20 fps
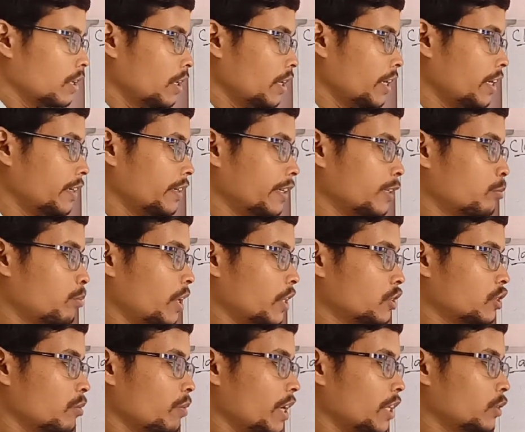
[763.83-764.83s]
Here in
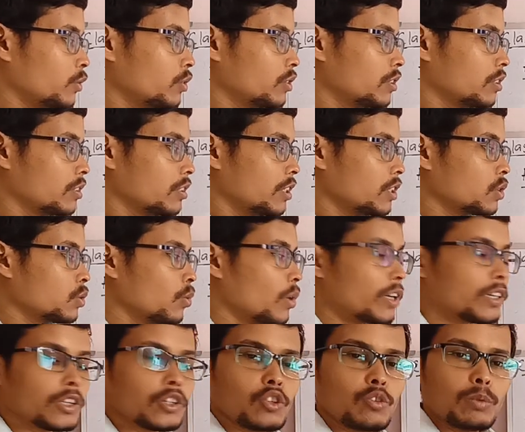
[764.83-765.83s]
place of hydrogen gas,
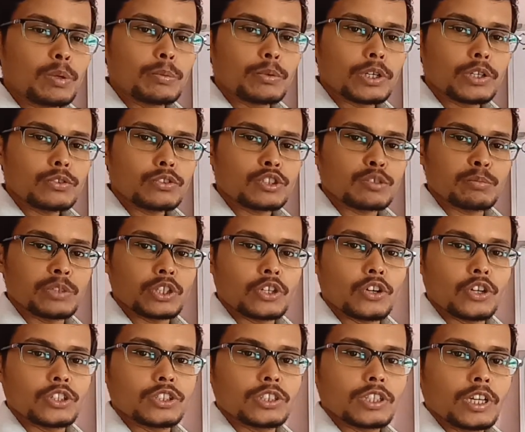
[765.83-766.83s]
water will be produced,
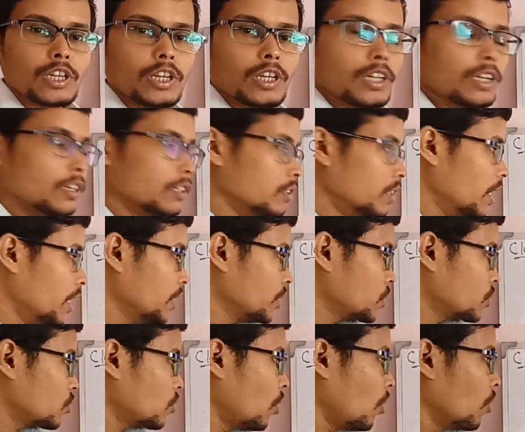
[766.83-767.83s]
because the
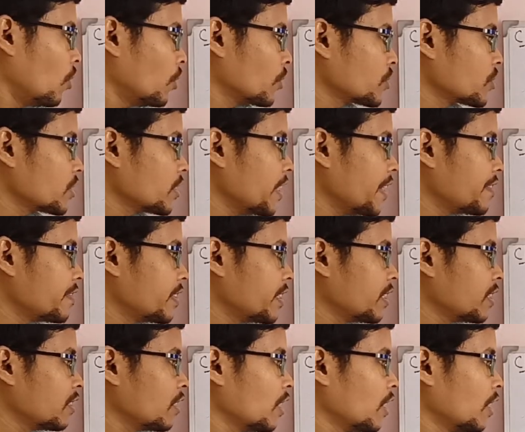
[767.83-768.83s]
strong
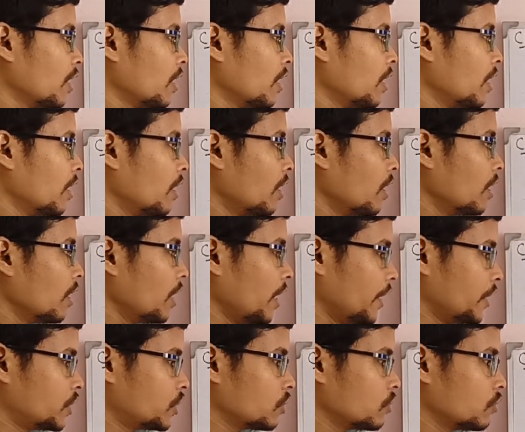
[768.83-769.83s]
oxidizing
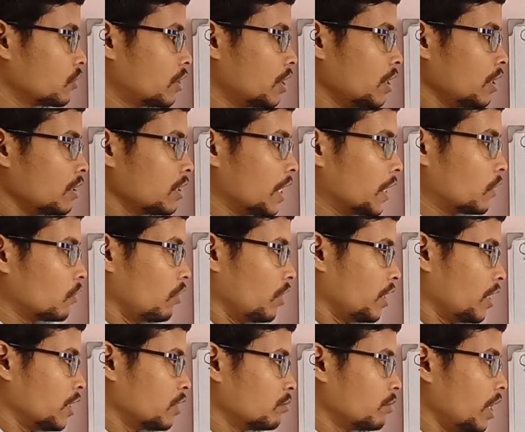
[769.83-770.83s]
HNO3 that will
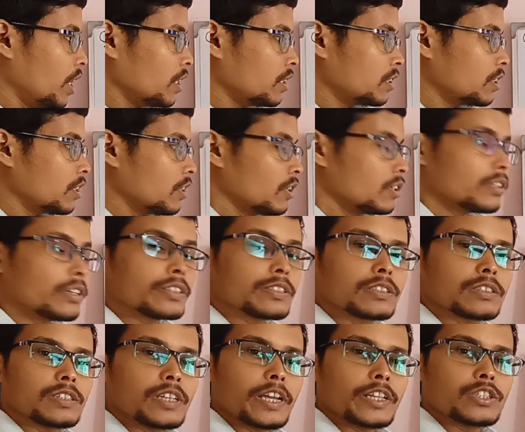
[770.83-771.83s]
convert or
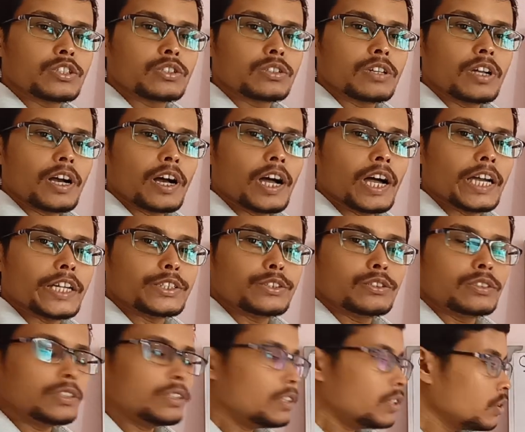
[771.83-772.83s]
oxidize
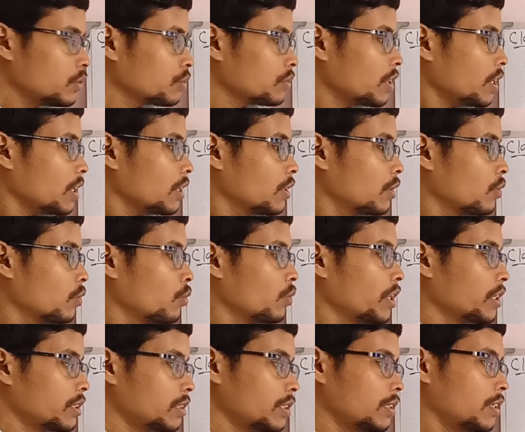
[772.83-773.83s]
hydrogen to the
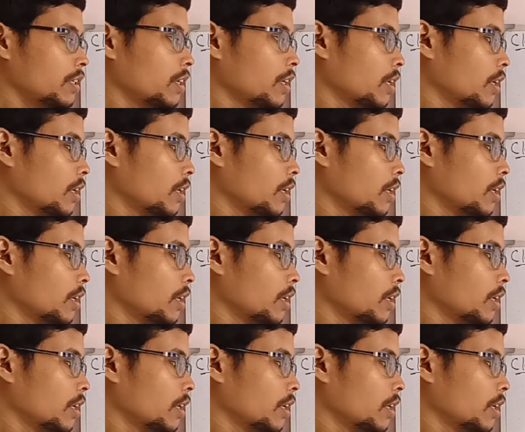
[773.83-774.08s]
water.